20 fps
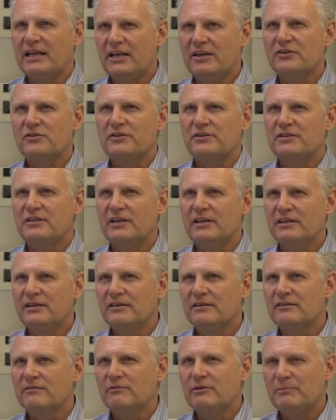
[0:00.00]
of interest
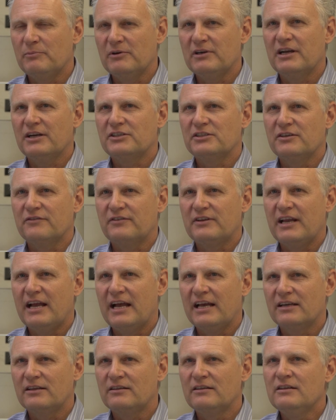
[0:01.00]
in reproduction of
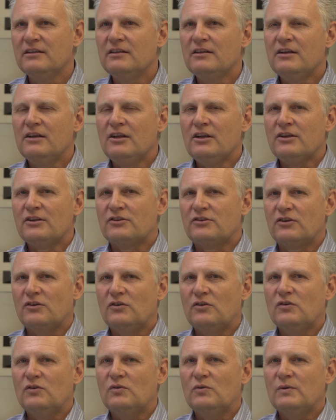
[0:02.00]
cattle.
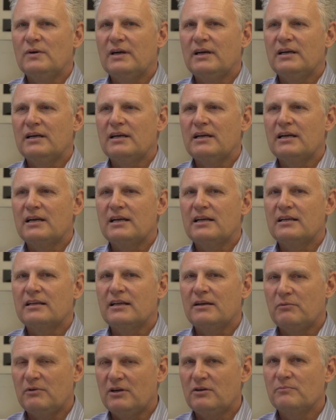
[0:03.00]
So
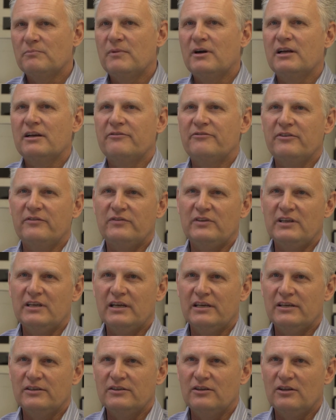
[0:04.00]
I went out and bought a
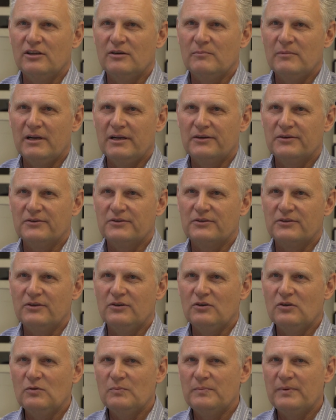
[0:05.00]
$1,500
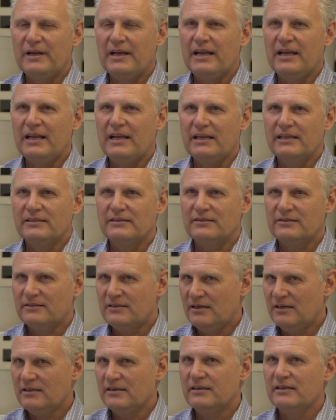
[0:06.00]
microscope and
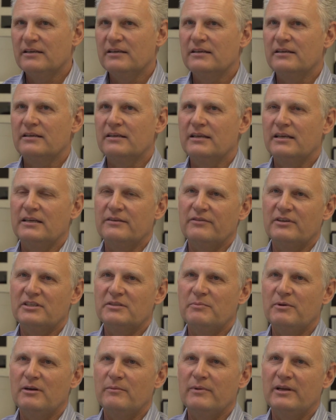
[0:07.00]
started kind of
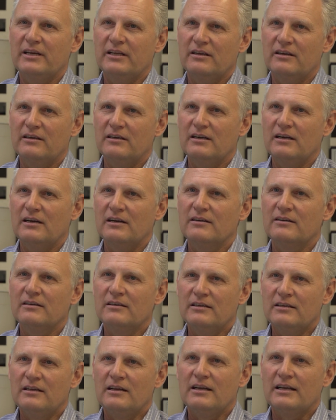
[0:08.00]
experimenting on our
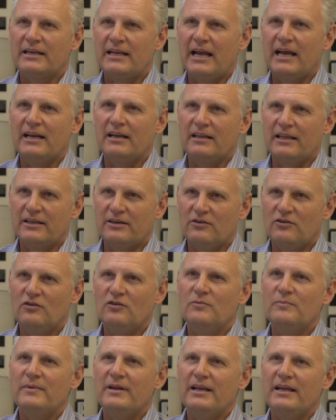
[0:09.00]
cattle at
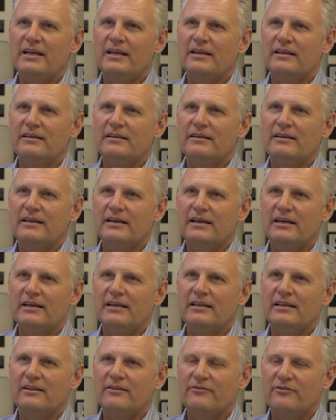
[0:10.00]
home. And
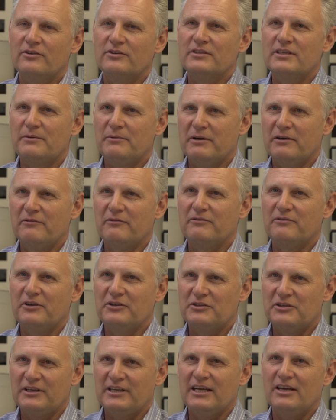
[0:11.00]
the first time I ever
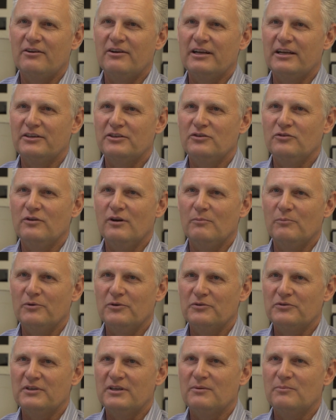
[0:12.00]
flushed a cow, I got 2
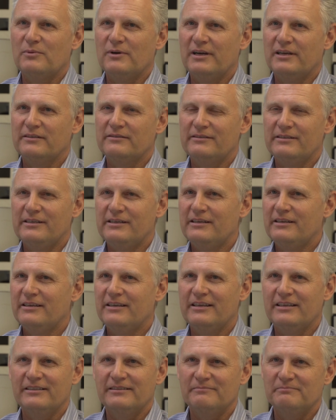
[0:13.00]
embryos in a
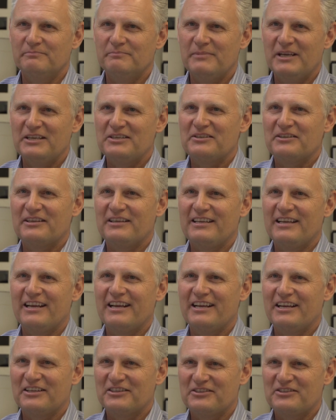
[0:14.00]
pregnancy, and basically
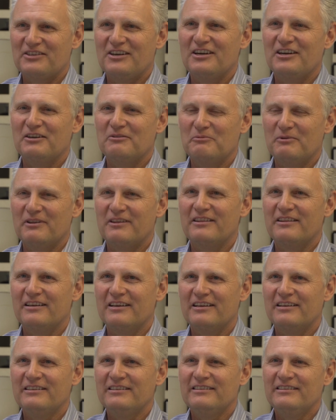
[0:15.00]
I got started with
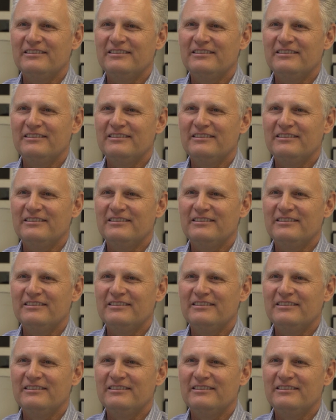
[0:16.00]
a